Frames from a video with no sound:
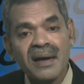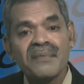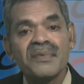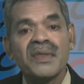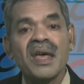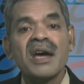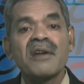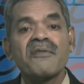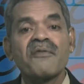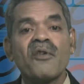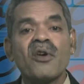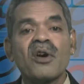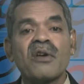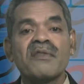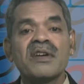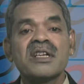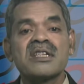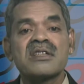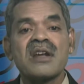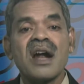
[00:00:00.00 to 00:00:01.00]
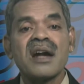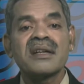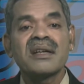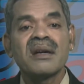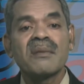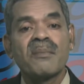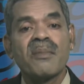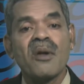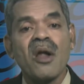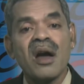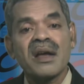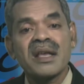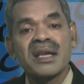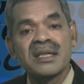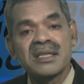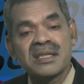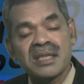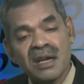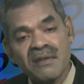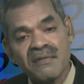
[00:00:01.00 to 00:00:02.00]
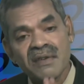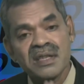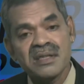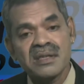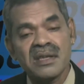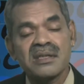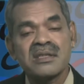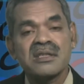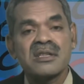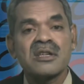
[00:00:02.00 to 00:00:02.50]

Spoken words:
Therefore, we started blocking services,